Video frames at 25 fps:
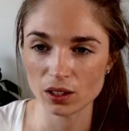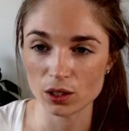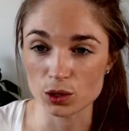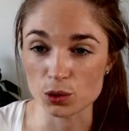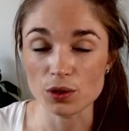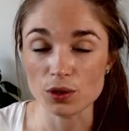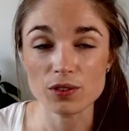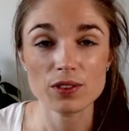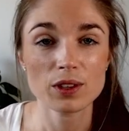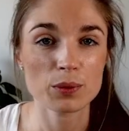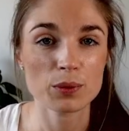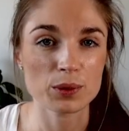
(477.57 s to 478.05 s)

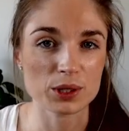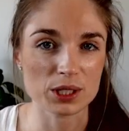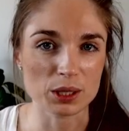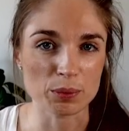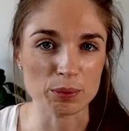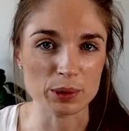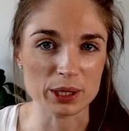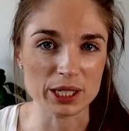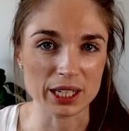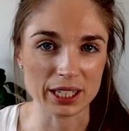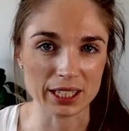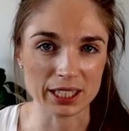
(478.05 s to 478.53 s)
So if there was a
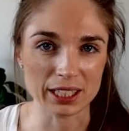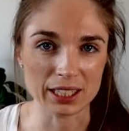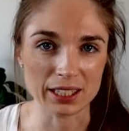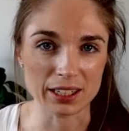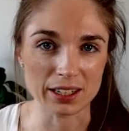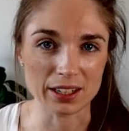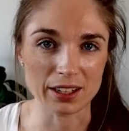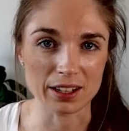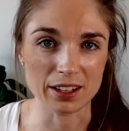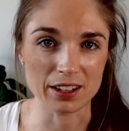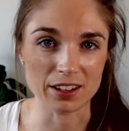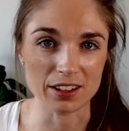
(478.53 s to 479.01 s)

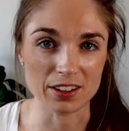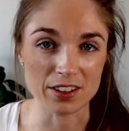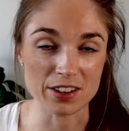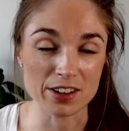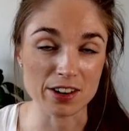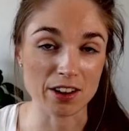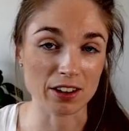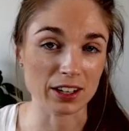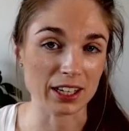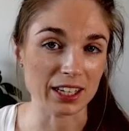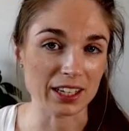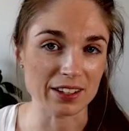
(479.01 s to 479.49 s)
particular
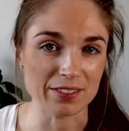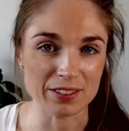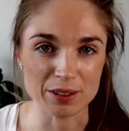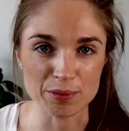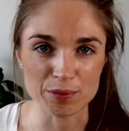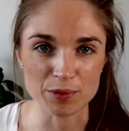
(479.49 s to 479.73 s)
nugget of